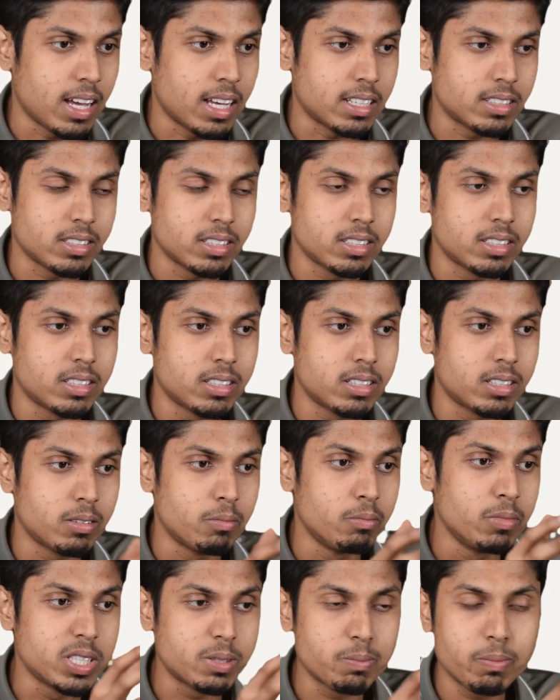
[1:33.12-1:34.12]
as
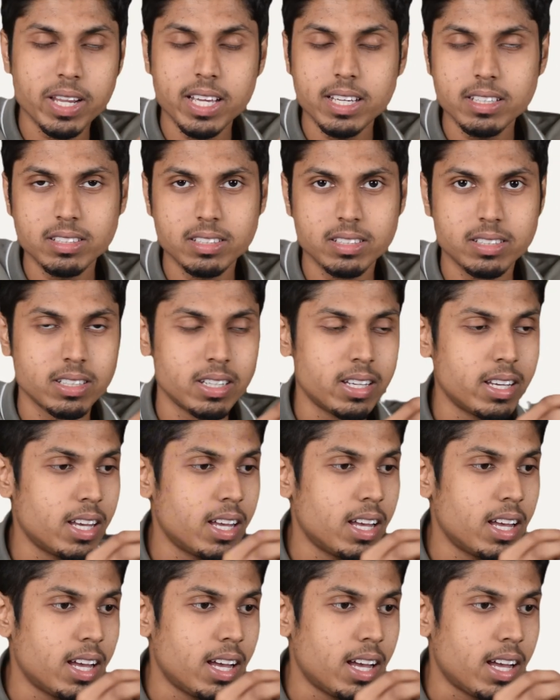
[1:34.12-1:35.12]
a misplace.
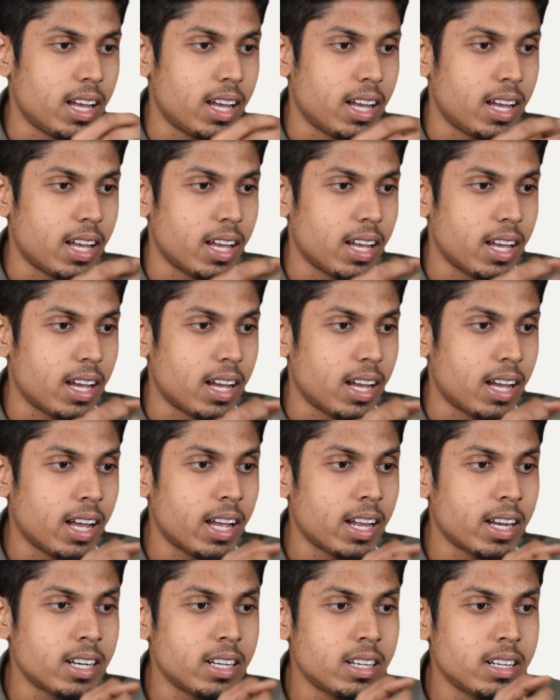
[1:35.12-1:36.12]

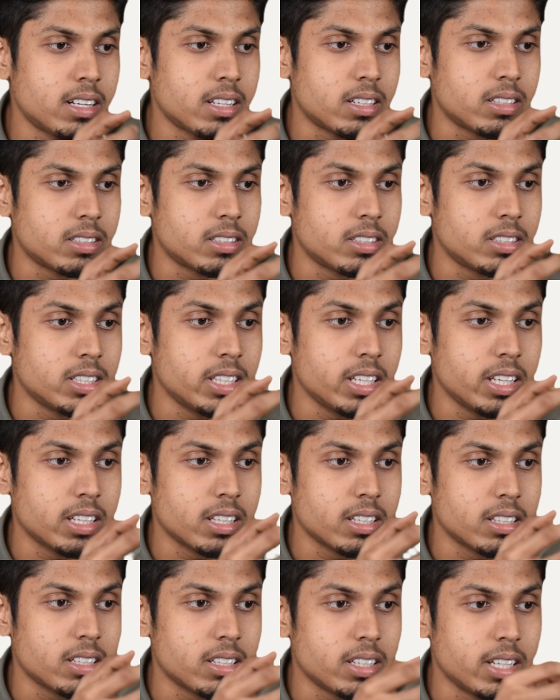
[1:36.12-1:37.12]
And
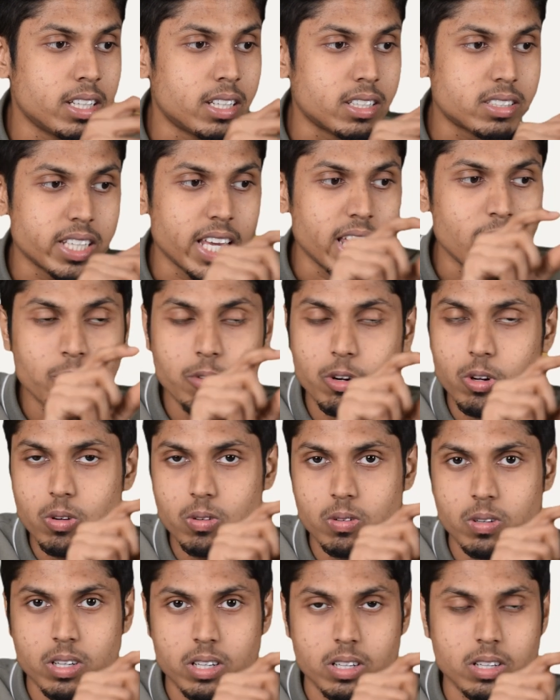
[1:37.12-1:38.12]
in the same
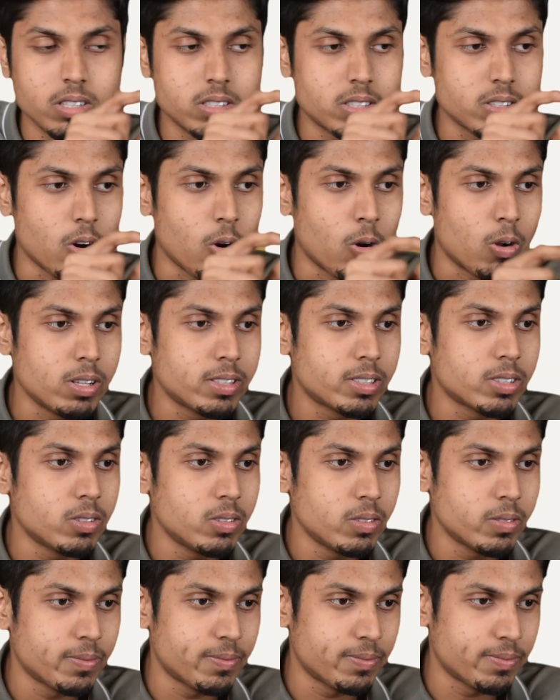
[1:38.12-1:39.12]
row is
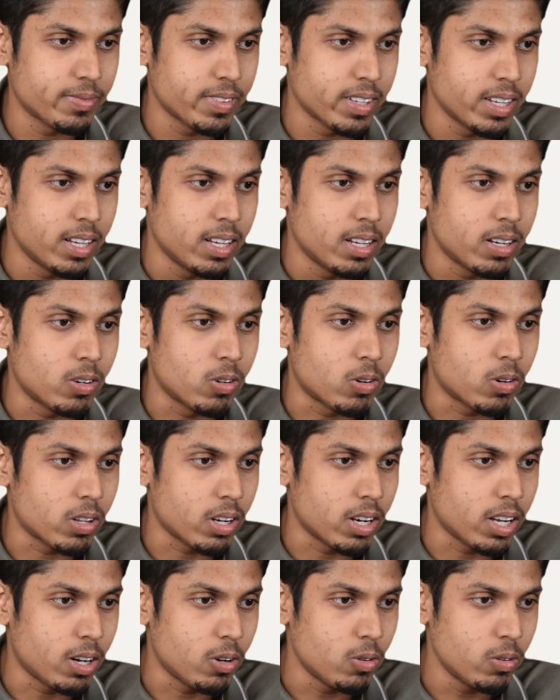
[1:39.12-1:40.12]
also
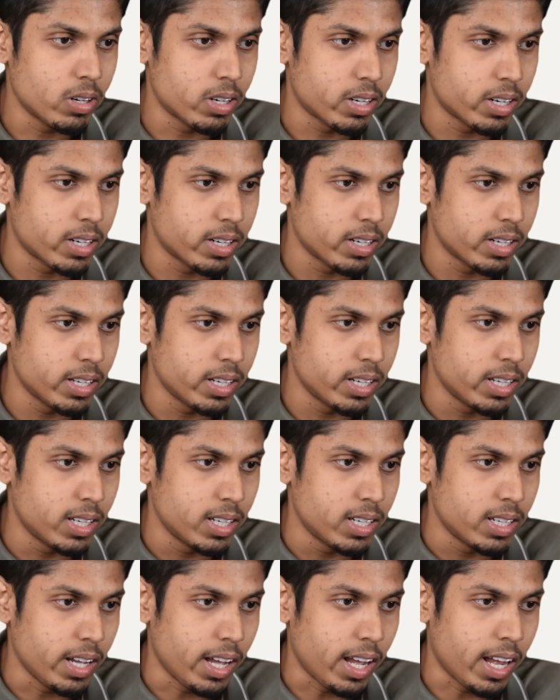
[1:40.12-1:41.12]
not allowed.
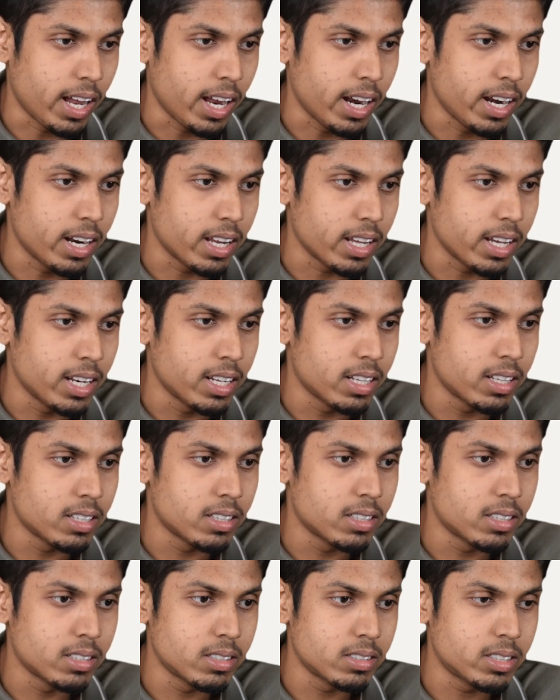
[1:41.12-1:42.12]
And in
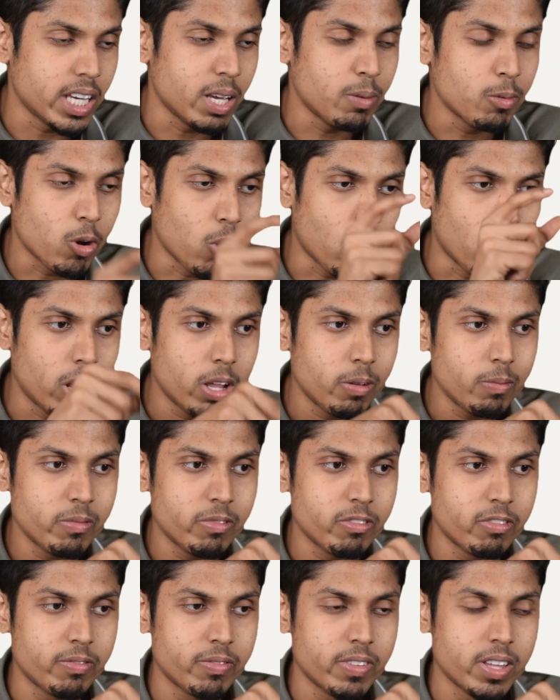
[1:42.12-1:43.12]
the same
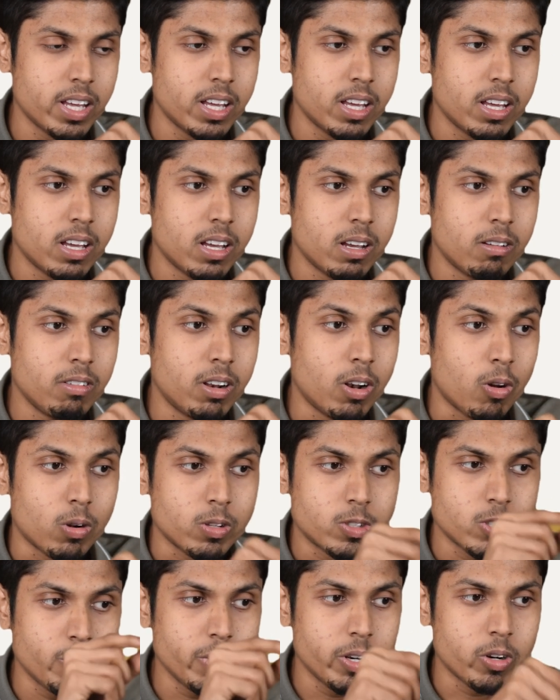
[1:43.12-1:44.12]
column will
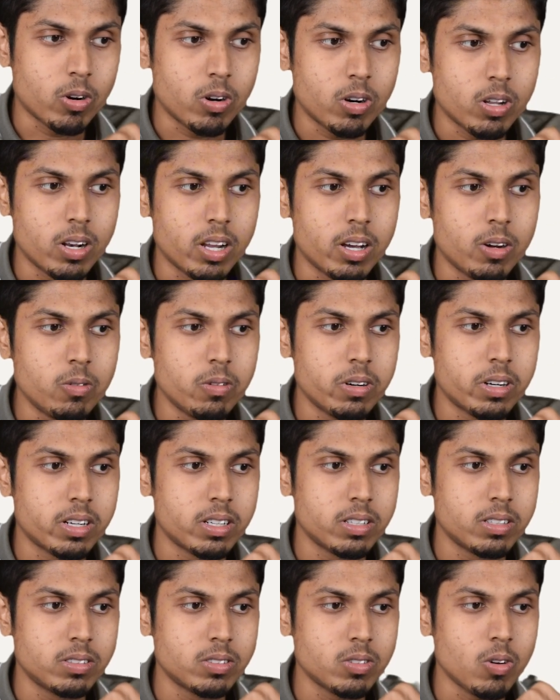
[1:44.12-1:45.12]
also be not allowed.
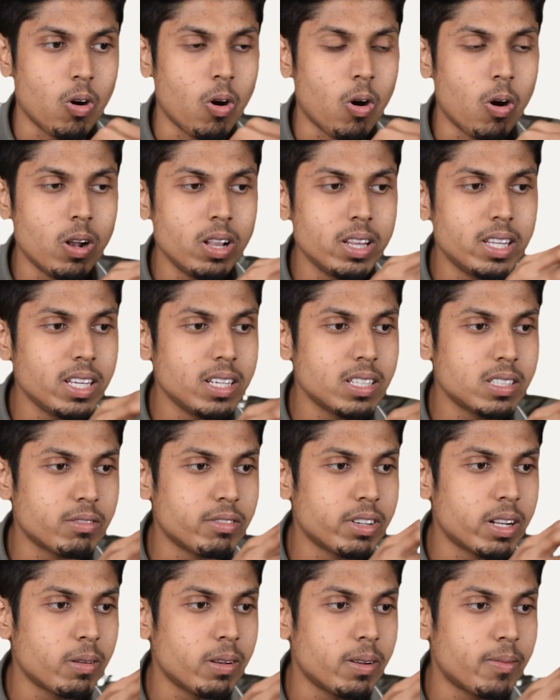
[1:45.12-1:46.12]
So all
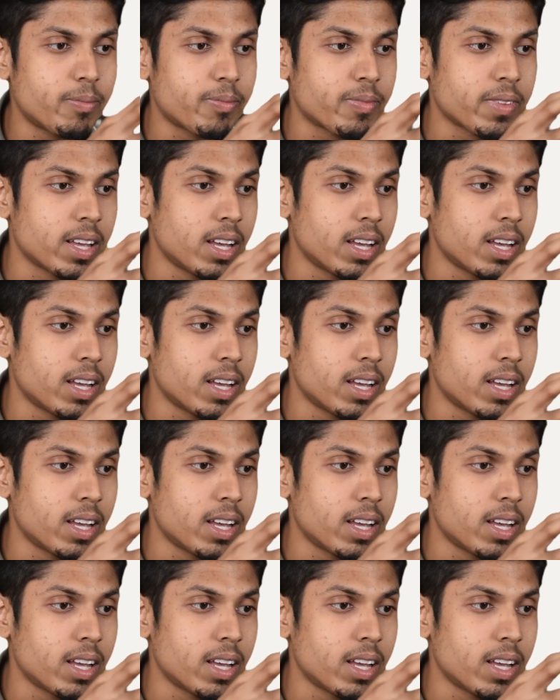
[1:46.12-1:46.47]
these will